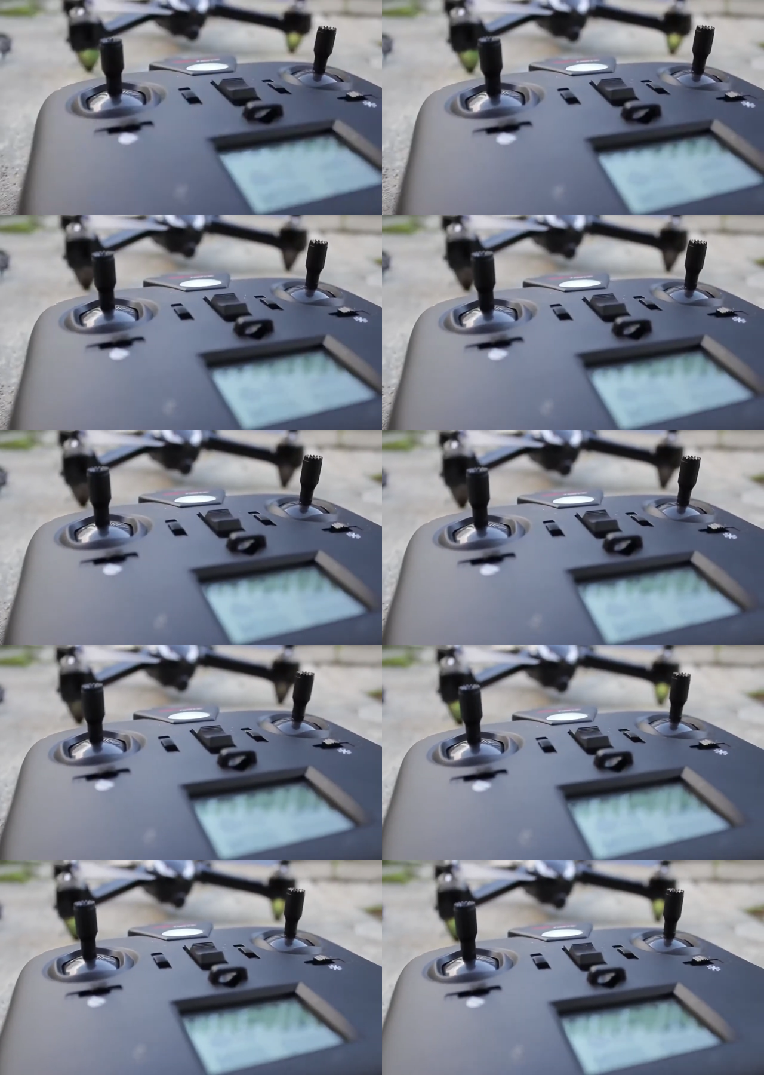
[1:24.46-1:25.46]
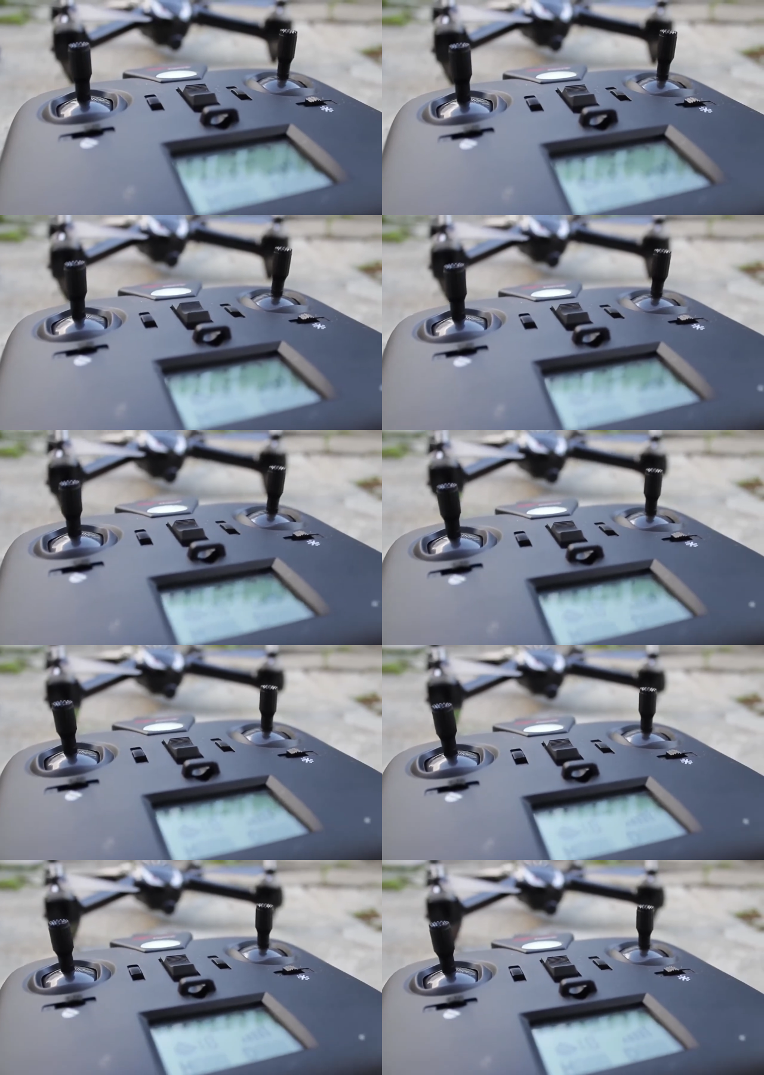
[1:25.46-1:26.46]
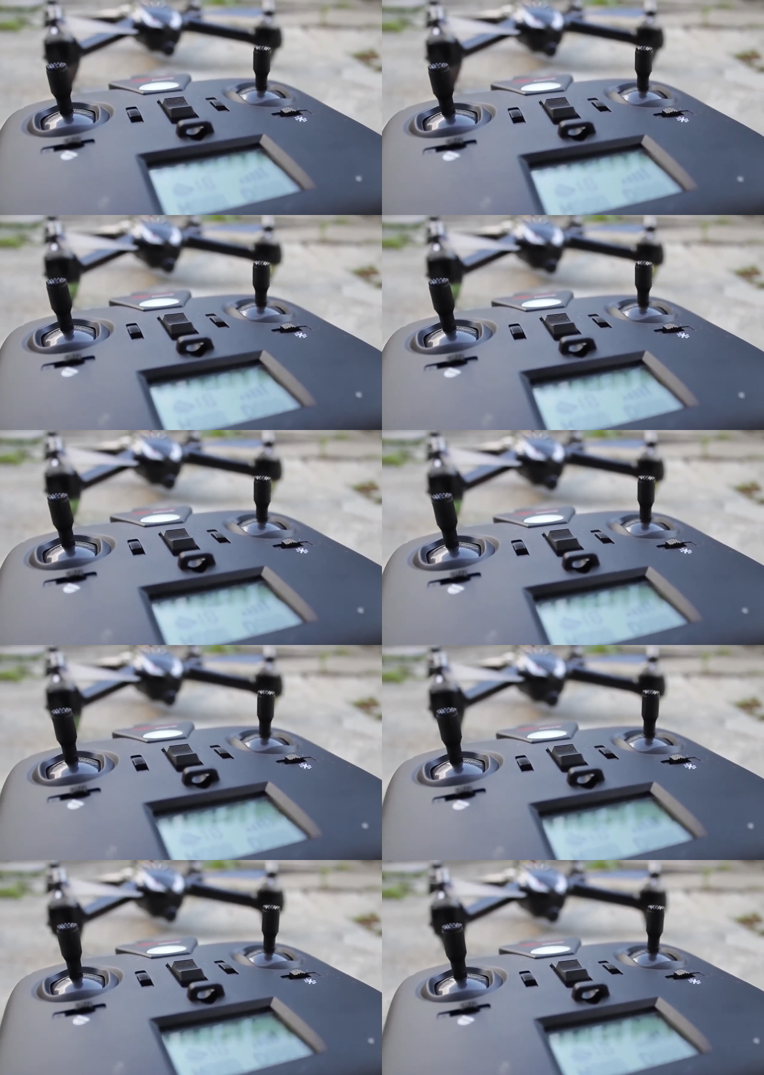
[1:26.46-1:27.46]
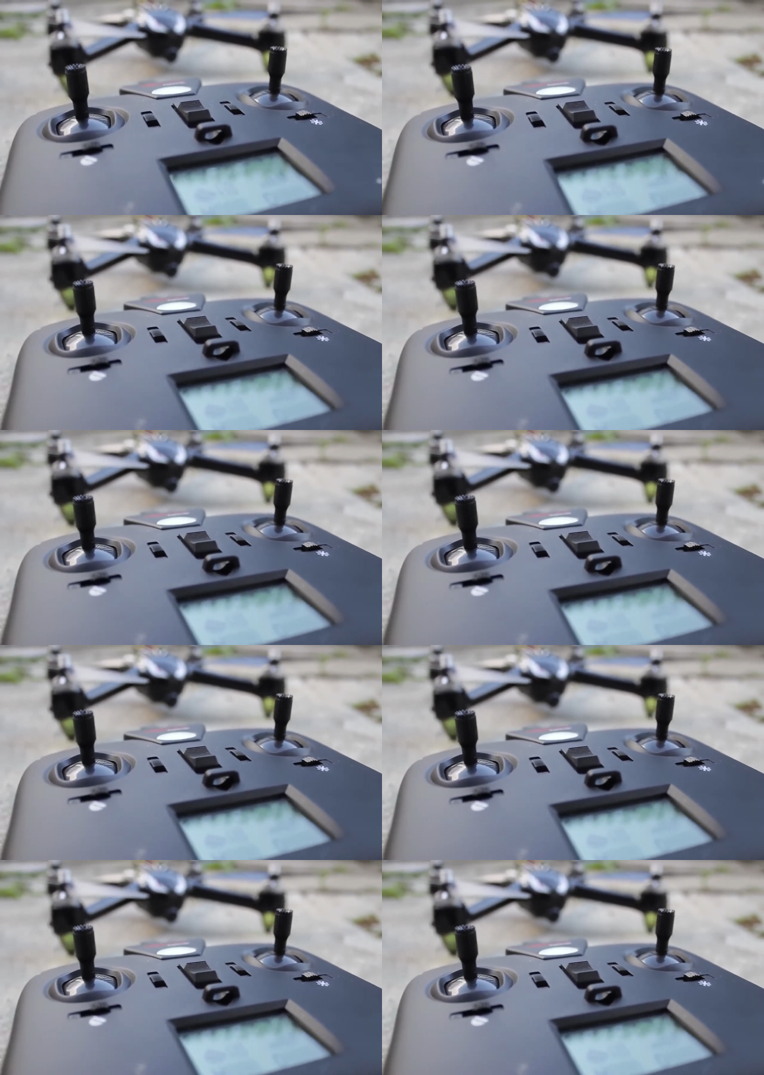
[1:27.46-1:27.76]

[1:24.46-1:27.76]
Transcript: Nobody's mouth can be seen.